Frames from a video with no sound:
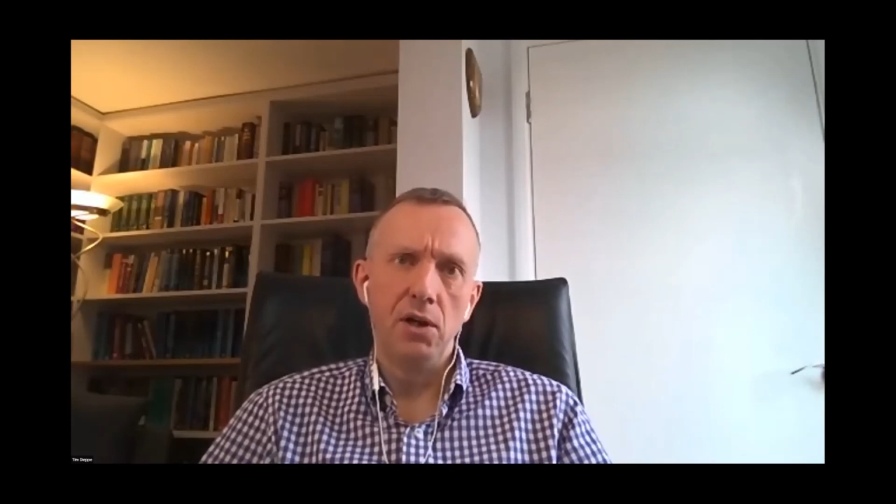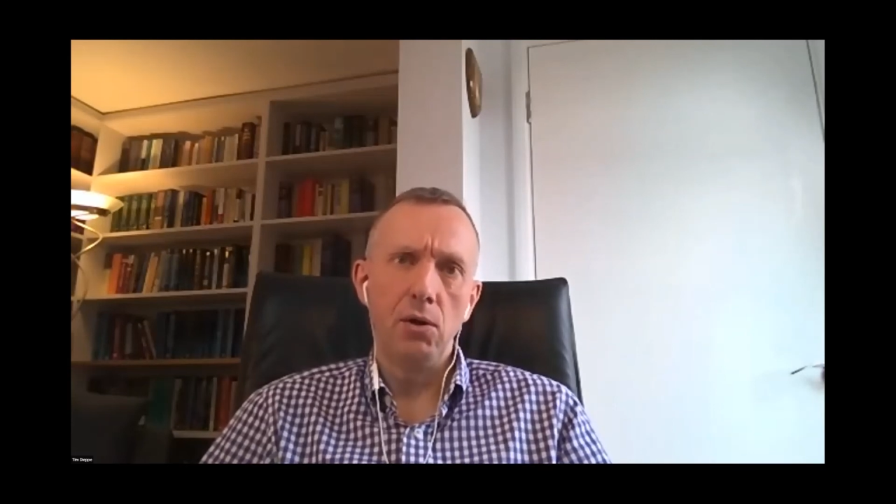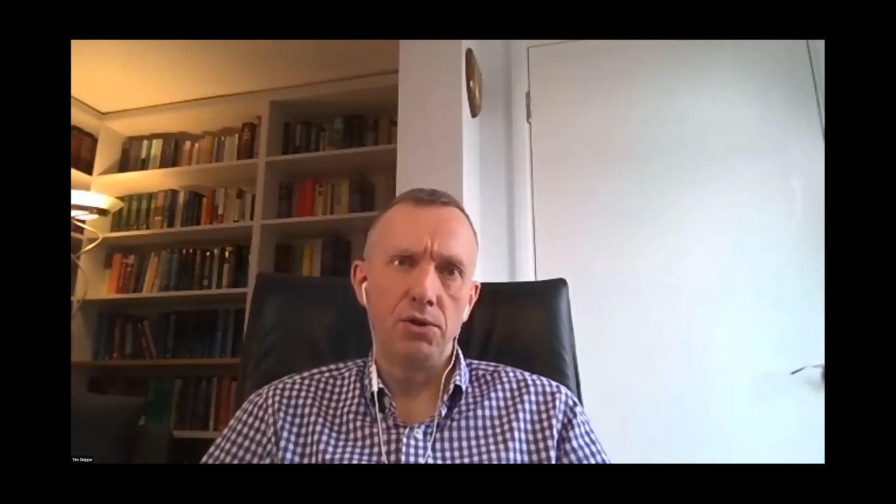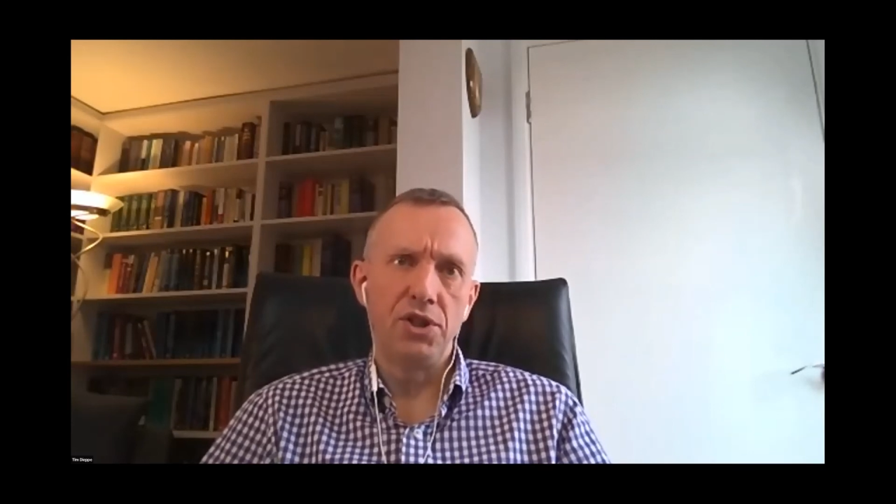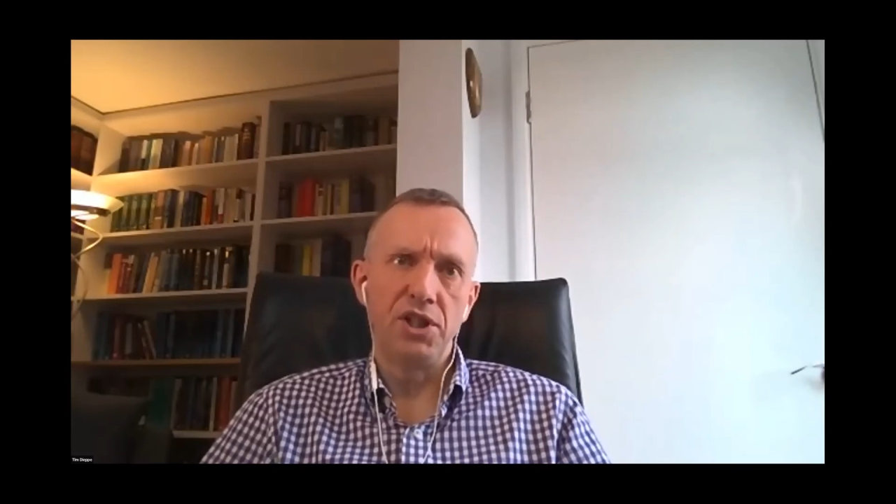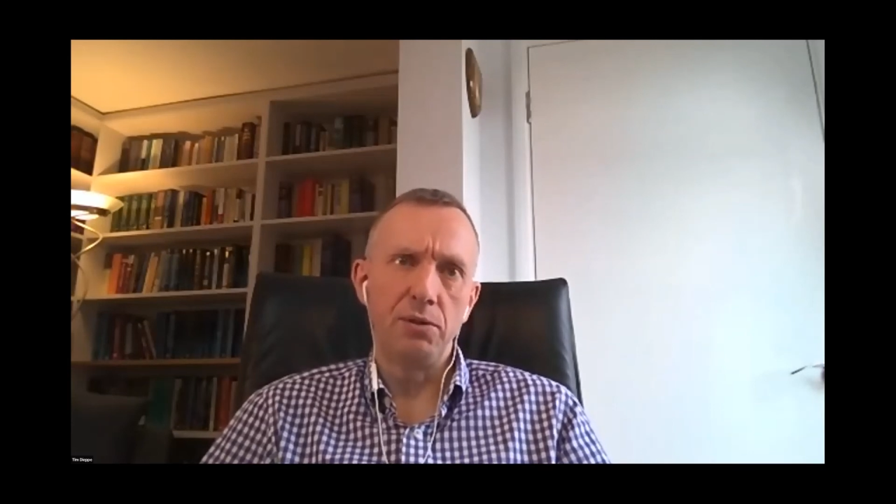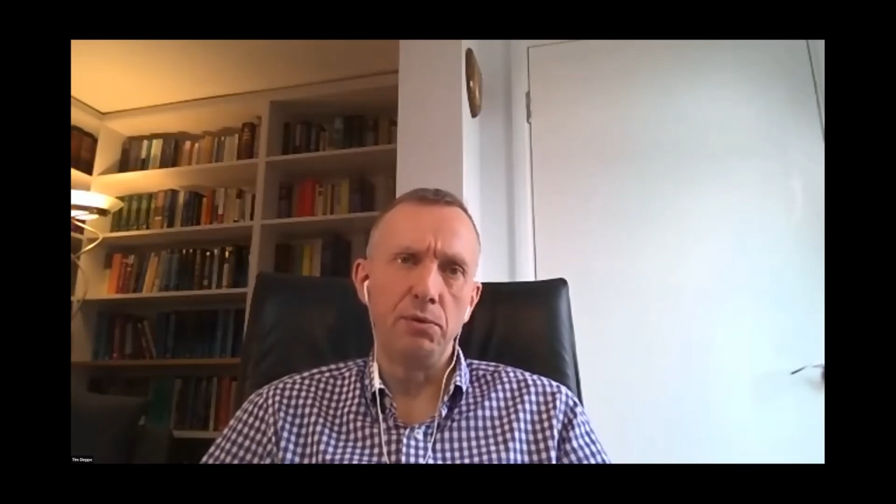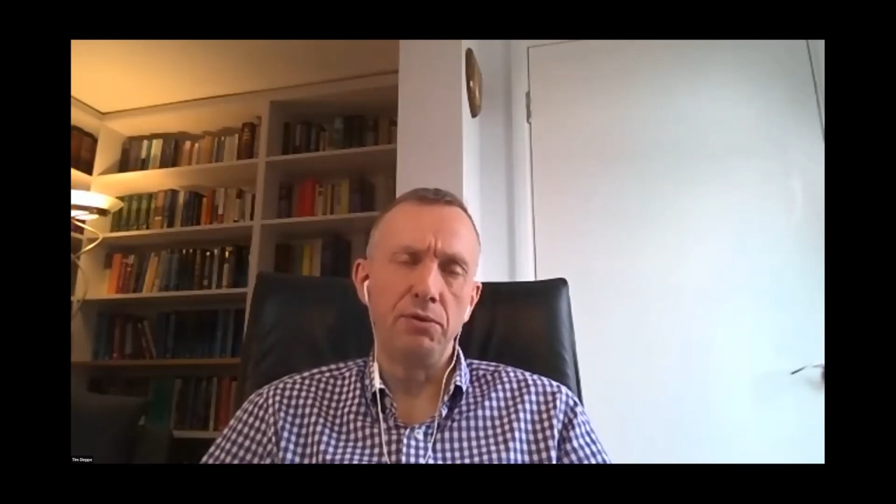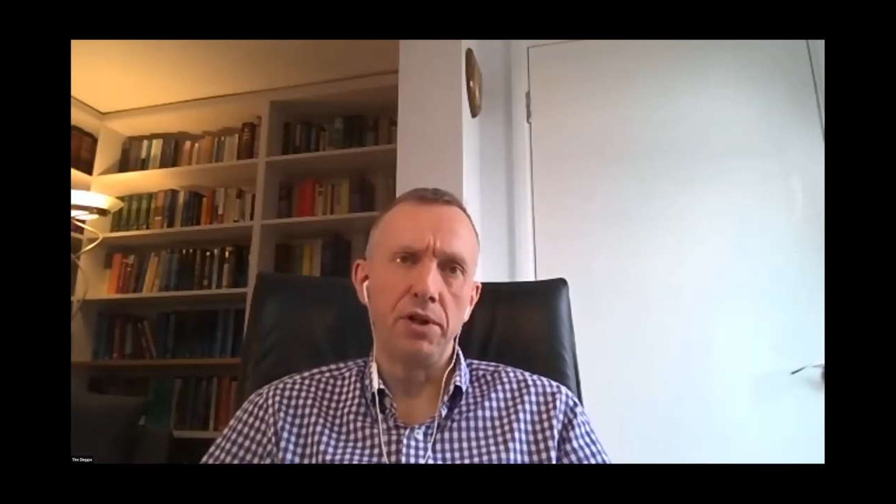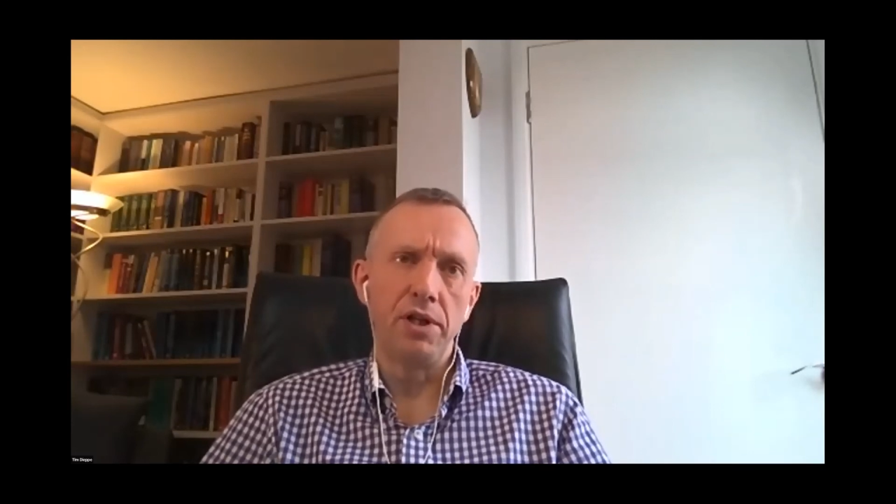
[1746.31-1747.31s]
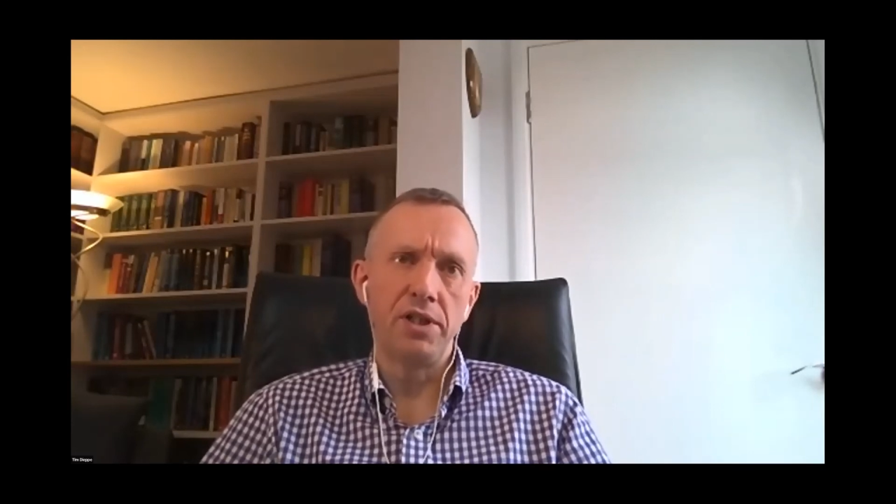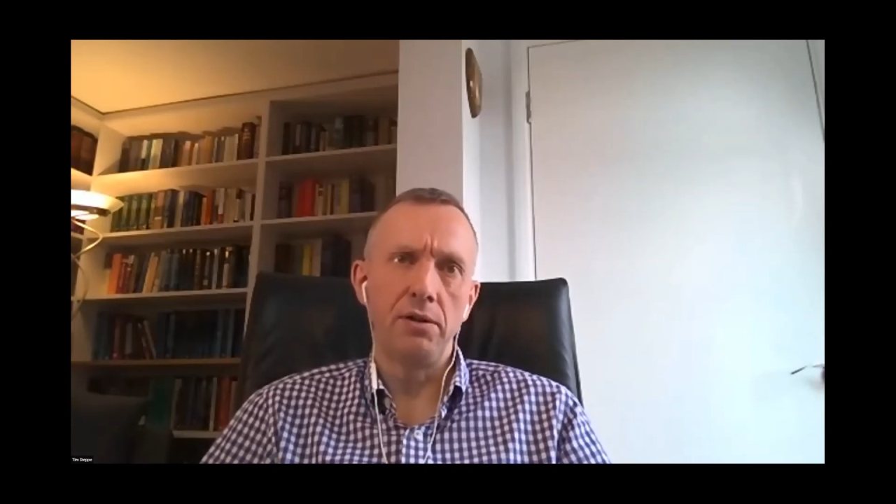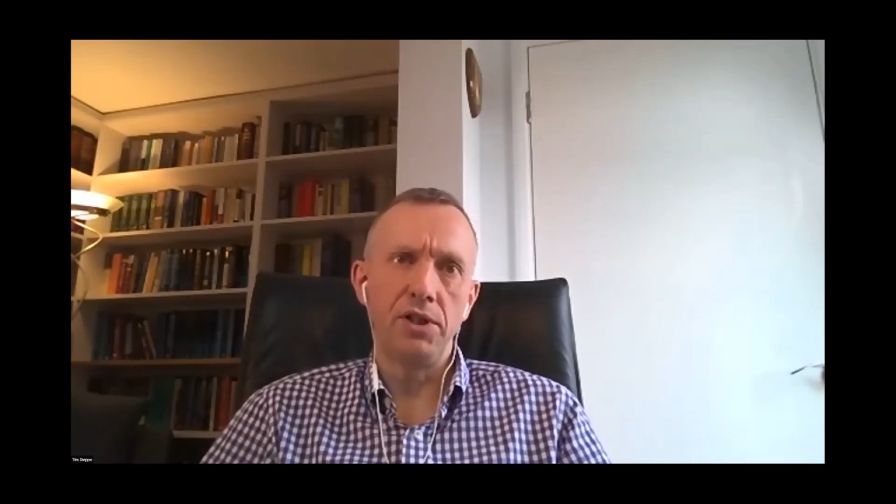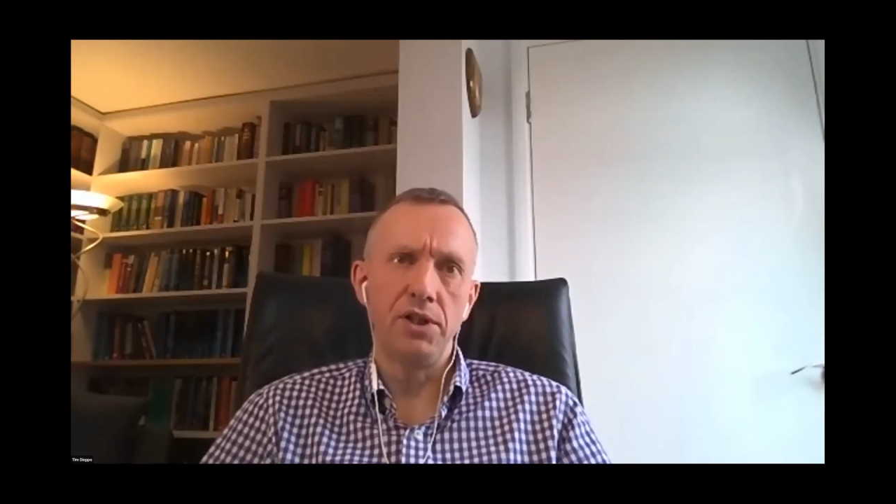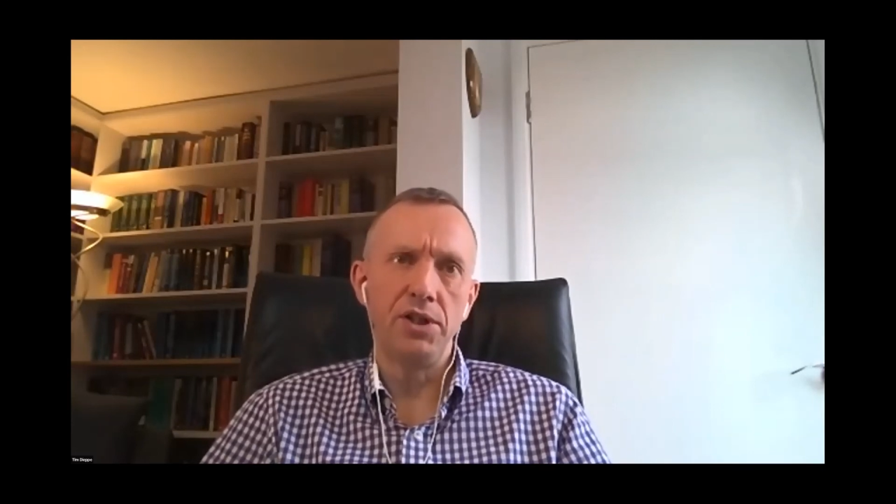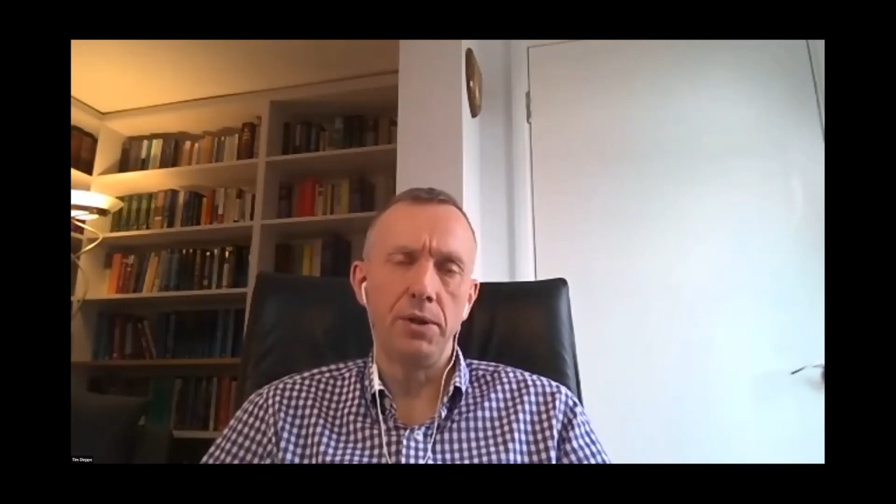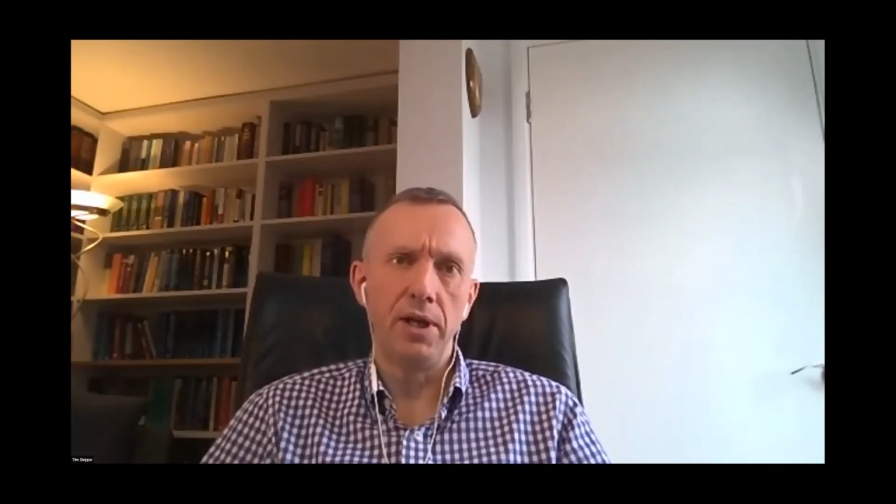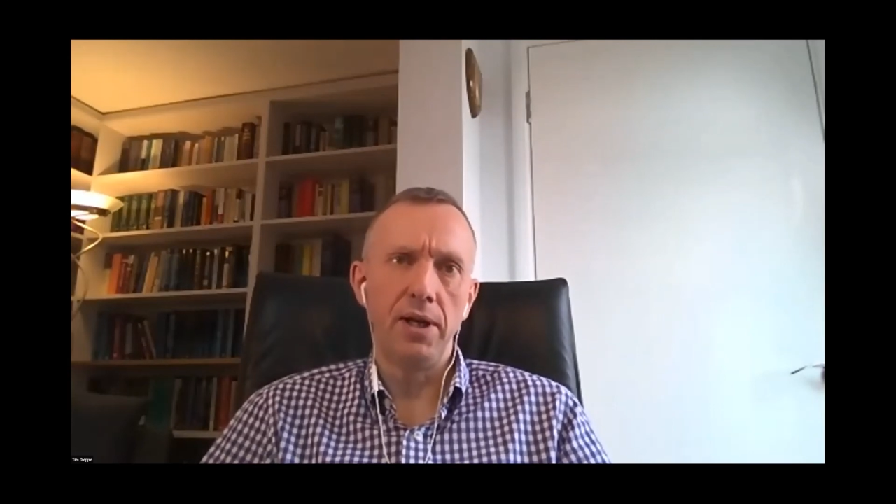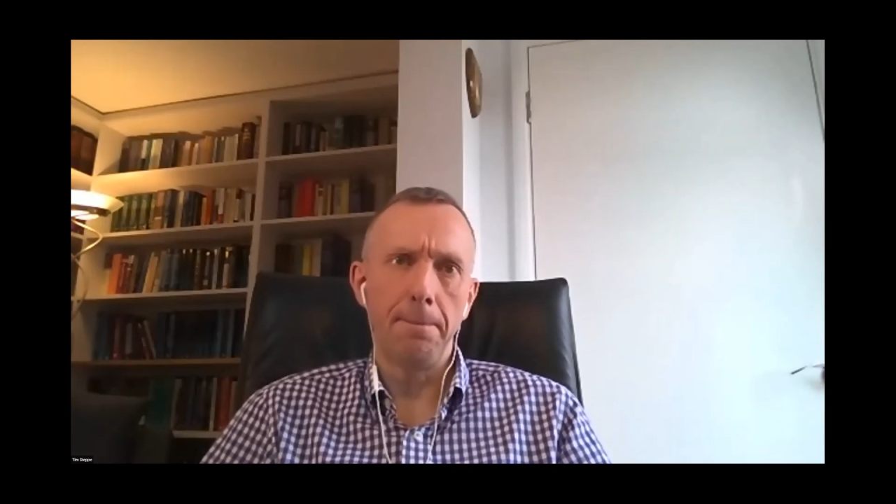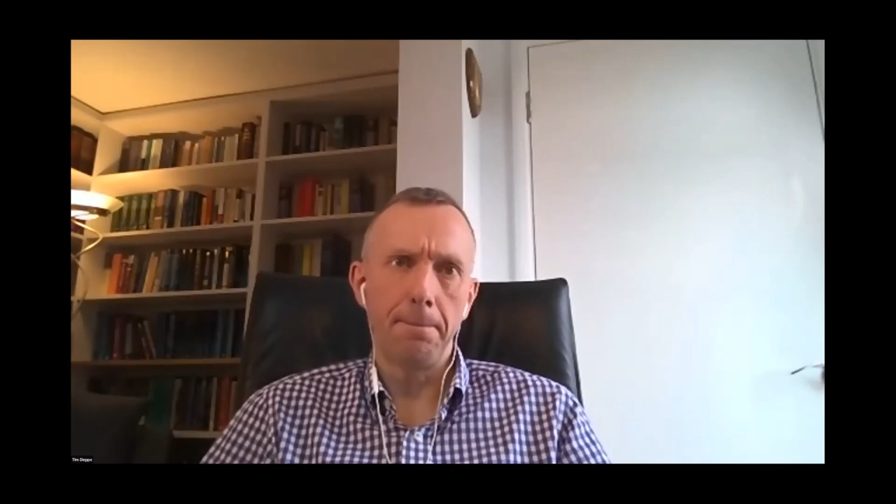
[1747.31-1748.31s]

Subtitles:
whole system we've got ourselves into here.